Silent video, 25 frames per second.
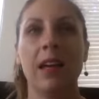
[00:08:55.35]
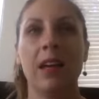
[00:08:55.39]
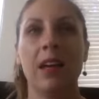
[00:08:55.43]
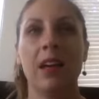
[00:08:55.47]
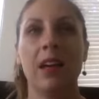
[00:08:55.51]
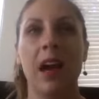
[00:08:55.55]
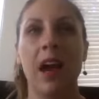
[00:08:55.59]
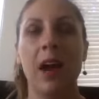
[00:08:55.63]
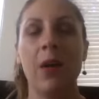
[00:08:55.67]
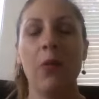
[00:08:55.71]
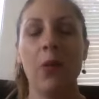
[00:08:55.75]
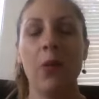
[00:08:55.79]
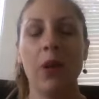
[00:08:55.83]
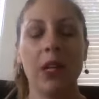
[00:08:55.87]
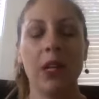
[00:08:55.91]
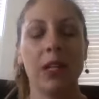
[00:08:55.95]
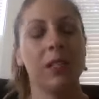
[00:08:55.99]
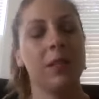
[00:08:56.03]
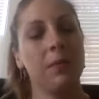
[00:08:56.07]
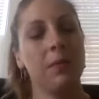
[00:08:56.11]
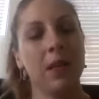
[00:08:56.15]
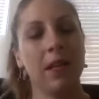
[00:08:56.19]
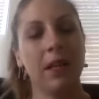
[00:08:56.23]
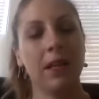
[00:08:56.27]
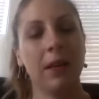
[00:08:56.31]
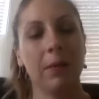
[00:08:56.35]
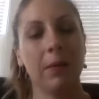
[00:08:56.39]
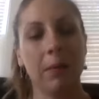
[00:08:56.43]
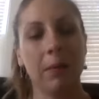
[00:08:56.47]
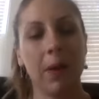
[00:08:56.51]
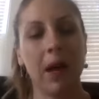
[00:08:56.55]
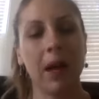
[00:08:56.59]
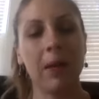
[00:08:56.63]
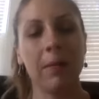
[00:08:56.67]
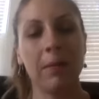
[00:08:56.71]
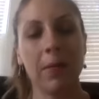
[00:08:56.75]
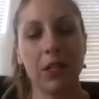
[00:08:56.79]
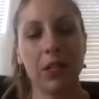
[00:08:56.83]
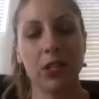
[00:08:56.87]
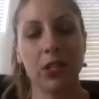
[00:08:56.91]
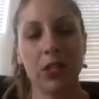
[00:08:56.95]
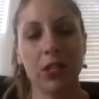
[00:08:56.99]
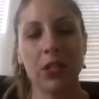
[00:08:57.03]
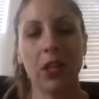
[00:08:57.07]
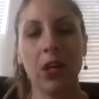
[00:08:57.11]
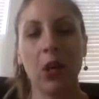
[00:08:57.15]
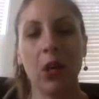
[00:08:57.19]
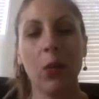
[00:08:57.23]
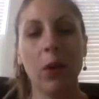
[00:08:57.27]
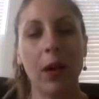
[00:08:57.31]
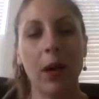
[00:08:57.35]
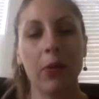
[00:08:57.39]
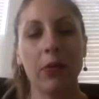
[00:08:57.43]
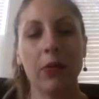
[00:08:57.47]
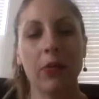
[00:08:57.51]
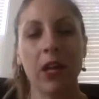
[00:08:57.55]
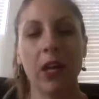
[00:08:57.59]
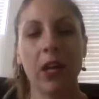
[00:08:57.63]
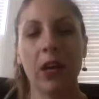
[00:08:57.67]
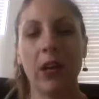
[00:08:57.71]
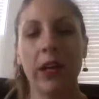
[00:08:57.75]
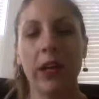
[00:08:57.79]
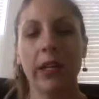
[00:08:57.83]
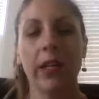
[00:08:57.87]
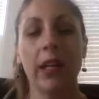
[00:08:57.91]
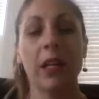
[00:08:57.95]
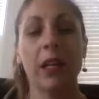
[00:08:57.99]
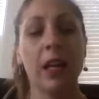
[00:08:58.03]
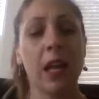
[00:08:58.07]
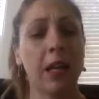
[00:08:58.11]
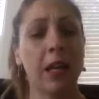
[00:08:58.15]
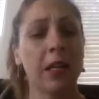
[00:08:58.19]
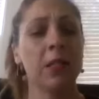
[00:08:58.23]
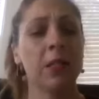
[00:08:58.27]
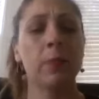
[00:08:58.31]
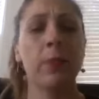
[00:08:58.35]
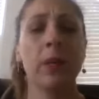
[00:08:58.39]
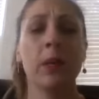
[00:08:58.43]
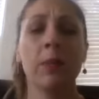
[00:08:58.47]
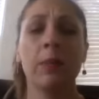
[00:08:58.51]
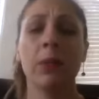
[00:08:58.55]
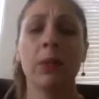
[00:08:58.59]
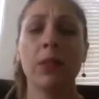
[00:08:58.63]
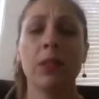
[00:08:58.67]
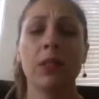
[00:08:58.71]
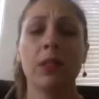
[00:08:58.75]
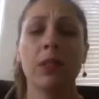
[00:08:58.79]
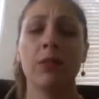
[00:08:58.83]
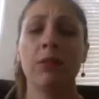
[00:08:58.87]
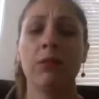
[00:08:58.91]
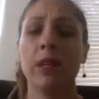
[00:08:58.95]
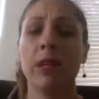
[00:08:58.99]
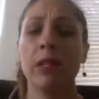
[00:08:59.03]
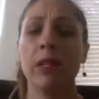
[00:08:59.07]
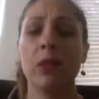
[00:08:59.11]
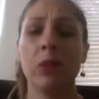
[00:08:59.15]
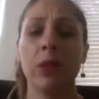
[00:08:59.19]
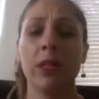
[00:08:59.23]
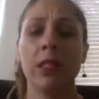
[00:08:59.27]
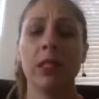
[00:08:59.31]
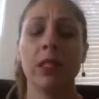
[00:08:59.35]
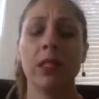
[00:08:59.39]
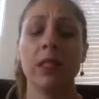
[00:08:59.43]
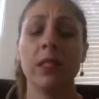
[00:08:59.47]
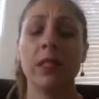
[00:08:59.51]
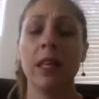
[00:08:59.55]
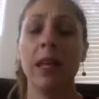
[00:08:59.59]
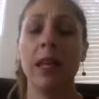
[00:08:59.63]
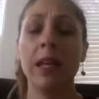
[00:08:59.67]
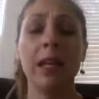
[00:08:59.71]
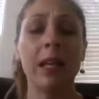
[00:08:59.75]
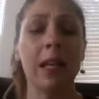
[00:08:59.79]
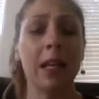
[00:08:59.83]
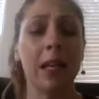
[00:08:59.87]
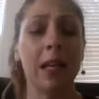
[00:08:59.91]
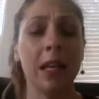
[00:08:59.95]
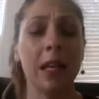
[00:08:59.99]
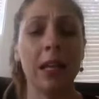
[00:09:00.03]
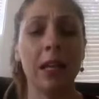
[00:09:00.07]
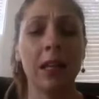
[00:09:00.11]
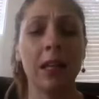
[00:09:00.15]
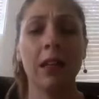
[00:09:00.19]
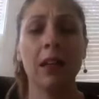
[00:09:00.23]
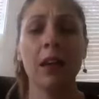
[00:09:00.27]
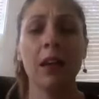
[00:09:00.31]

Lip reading: I wanted to make it my mission to go out there and connect people to the resources they need,